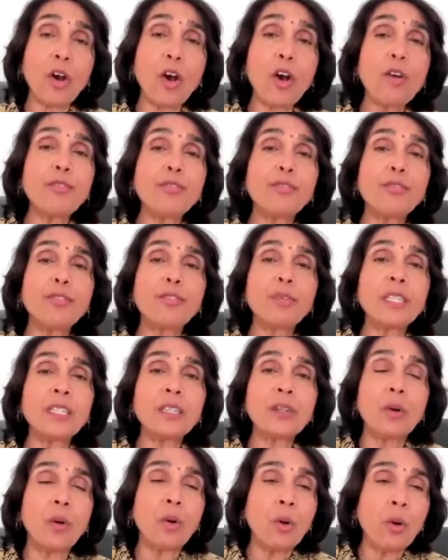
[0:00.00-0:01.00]

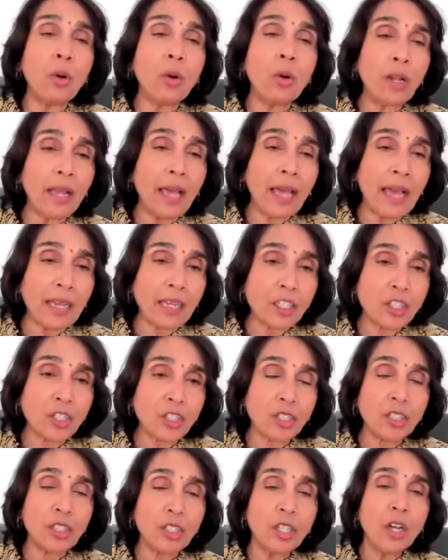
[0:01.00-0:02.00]
offering all
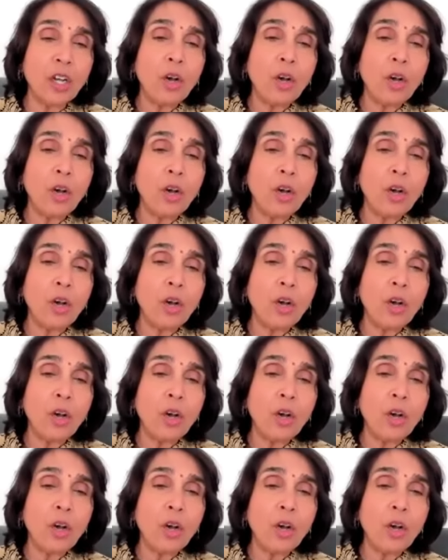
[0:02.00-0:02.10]
action,